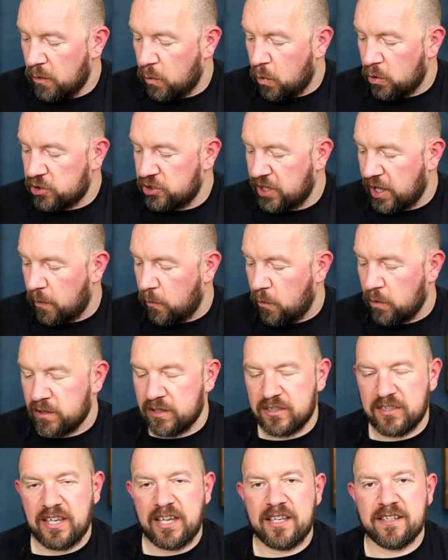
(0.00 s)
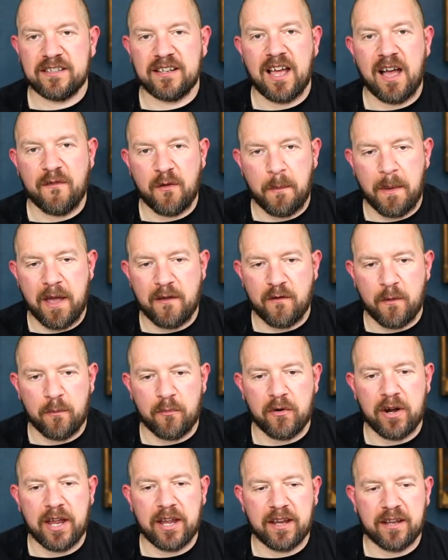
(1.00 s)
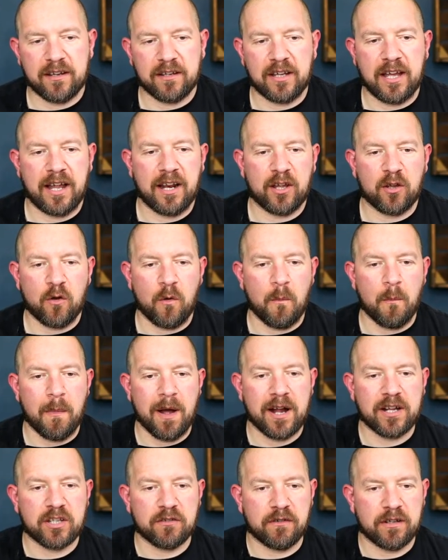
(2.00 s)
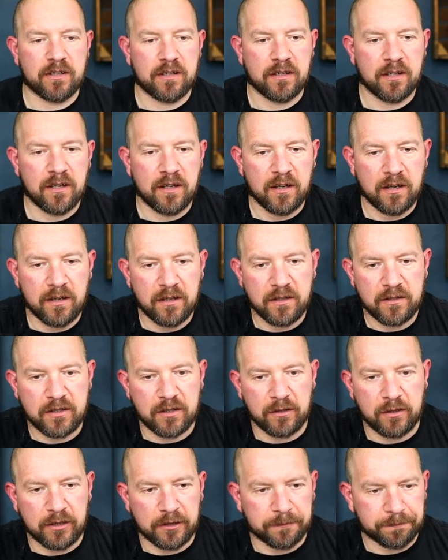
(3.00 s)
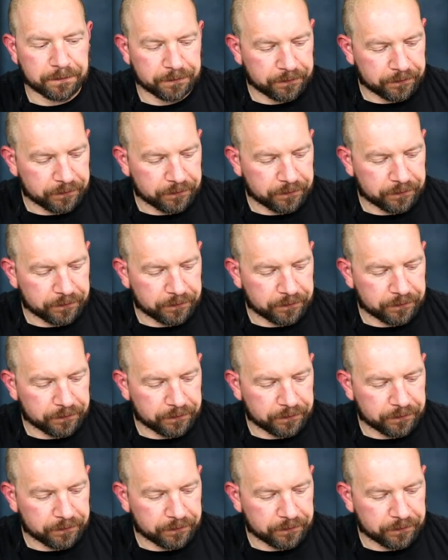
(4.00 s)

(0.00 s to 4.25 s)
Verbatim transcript: Watch that one season, have a bit of a break and kind of come back to it. So...